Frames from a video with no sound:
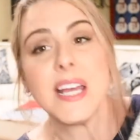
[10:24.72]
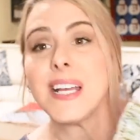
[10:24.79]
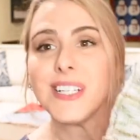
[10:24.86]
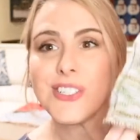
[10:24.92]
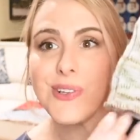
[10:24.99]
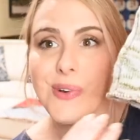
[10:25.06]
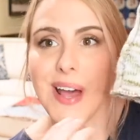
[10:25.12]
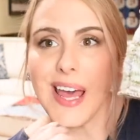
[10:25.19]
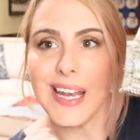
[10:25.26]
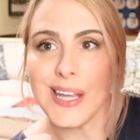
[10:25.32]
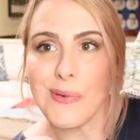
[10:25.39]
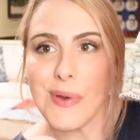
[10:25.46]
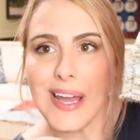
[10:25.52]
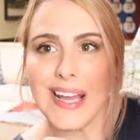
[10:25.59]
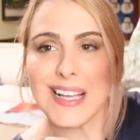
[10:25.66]
So
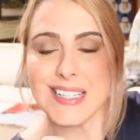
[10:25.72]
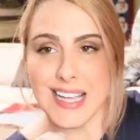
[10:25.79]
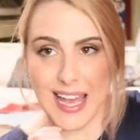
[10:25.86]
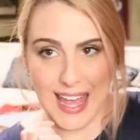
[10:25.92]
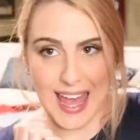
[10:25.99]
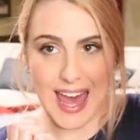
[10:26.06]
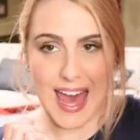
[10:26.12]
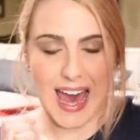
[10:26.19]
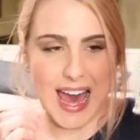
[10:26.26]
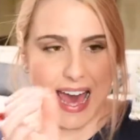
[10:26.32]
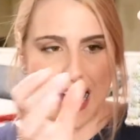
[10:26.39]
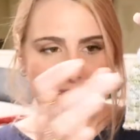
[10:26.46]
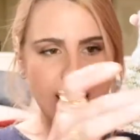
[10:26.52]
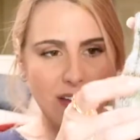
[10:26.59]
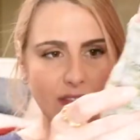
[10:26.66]
anyways, I
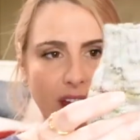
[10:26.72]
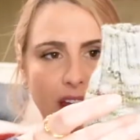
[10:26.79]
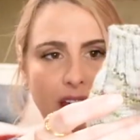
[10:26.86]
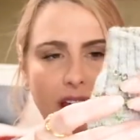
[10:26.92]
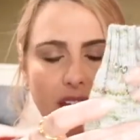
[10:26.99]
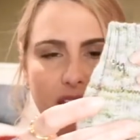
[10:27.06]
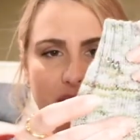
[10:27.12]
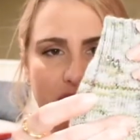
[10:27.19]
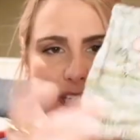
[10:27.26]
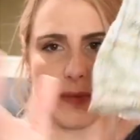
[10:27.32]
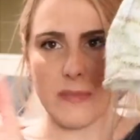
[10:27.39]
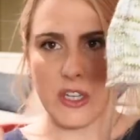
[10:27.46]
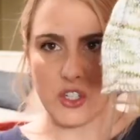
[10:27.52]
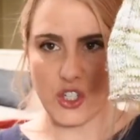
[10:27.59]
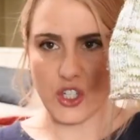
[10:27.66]
have this
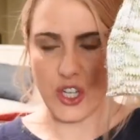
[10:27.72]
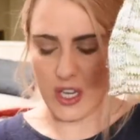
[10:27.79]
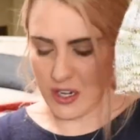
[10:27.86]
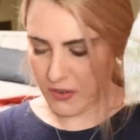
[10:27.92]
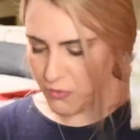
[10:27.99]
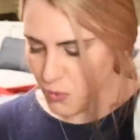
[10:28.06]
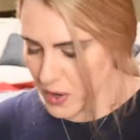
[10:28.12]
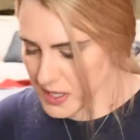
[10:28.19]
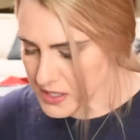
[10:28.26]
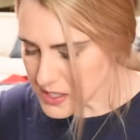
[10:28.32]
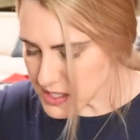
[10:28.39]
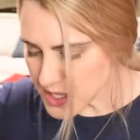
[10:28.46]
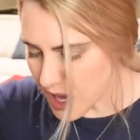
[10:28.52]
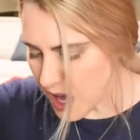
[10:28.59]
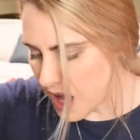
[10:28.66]
much done of one
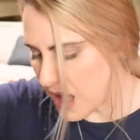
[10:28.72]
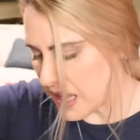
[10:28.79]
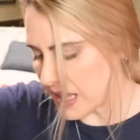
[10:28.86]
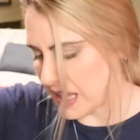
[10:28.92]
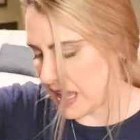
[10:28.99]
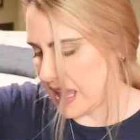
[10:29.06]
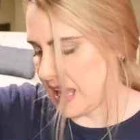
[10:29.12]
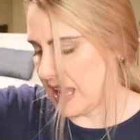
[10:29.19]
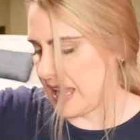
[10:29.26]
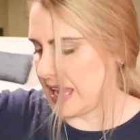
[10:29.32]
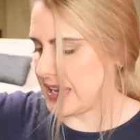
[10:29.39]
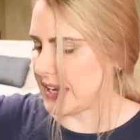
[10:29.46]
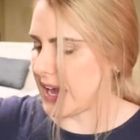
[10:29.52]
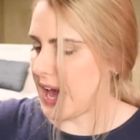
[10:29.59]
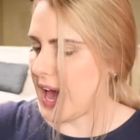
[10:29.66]
sock,
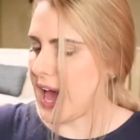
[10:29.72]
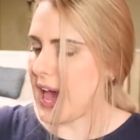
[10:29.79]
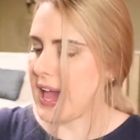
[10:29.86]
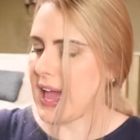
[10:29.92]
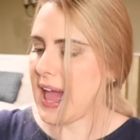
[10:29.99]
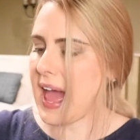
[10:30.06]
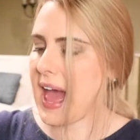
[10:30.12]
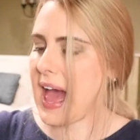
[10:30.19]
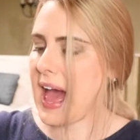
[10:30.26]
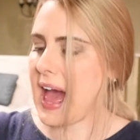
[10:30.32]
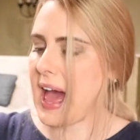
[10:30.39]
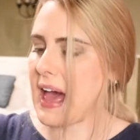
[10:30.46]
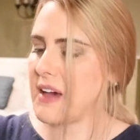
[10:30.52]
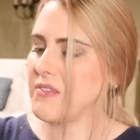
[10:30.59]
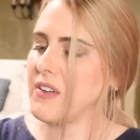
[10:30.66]
and I
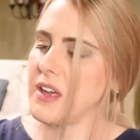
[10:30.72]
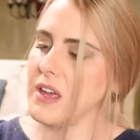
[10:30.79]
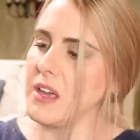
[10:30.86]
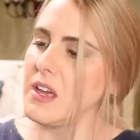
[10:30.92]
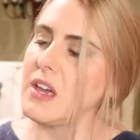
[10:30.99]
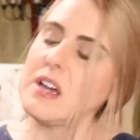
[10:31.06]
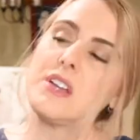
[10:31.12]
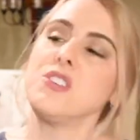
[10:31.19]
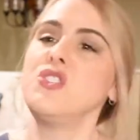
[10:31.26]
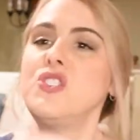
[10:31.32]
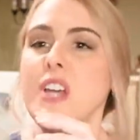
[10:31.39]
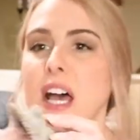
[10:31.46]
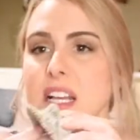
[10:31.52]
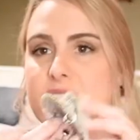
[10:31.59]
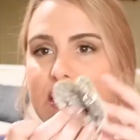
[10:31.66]
have
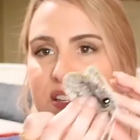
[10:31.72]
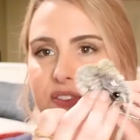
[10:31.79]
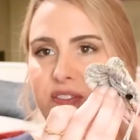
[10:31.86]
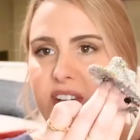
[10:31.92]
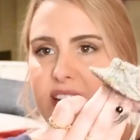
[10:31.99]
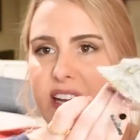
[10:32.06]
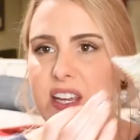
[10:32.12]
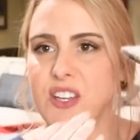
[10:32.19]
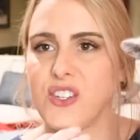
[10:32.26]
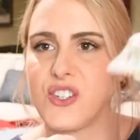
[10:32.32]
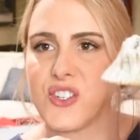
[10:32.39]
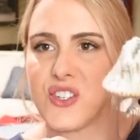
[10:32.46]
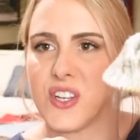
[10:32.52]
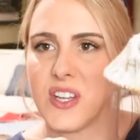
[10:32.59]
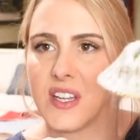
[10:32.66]
just
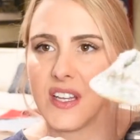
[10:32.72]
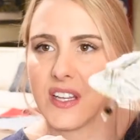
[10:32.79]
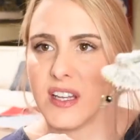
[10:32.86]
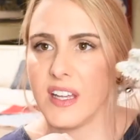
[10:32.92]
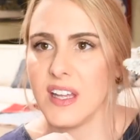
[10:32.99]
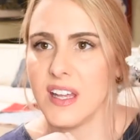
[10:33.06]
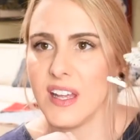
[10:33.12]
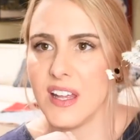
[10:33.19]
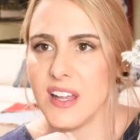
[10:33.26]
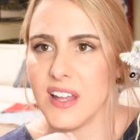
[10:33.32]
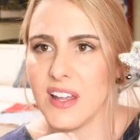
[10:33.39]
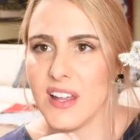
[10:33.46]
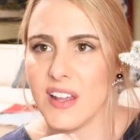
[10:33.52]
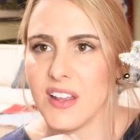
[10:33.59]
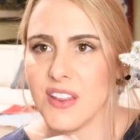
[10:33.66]
finished
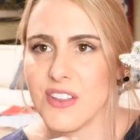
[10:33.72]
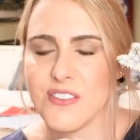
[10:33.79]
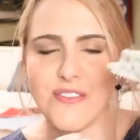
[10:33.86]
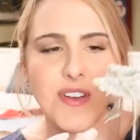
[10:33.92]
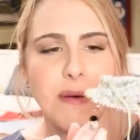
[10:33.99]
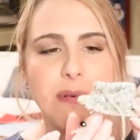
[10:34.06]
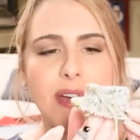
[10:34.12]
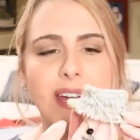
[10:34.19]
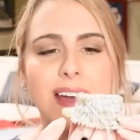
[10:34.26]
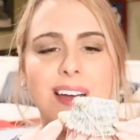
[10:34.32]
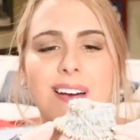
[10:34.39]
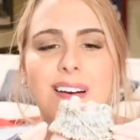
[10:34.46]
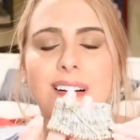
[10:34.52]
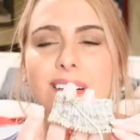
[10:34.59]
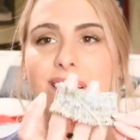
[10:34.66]
the ribbing
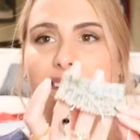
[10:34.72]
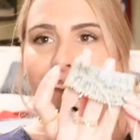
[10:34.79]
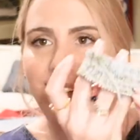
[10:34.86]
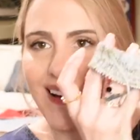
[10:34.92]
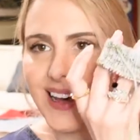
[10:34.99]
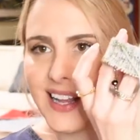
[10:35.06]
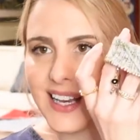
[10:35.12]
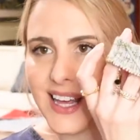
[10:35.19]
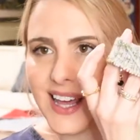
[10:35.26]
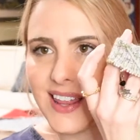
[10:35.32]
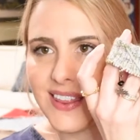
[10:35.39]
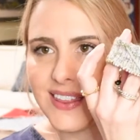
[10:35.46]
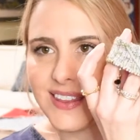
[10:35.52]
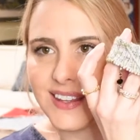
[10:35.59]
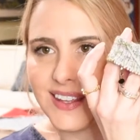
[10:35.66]

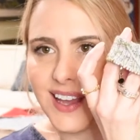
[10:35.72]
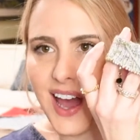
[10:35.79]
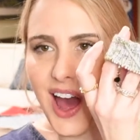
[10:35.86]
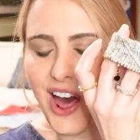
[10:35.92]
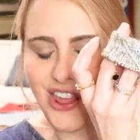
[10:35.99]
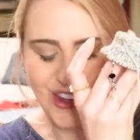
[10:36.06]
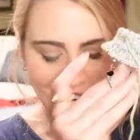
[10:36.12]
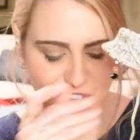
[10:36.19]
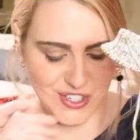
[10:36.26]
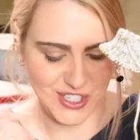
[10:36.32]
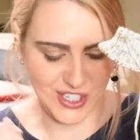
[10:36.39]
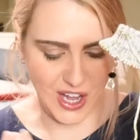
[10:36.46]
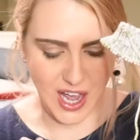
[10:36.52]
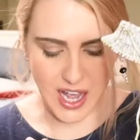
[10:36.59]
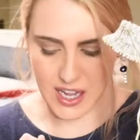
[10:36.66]
on the other
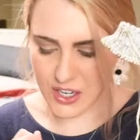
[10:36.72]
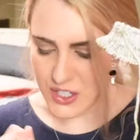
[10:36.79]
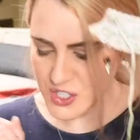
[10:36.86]
sock.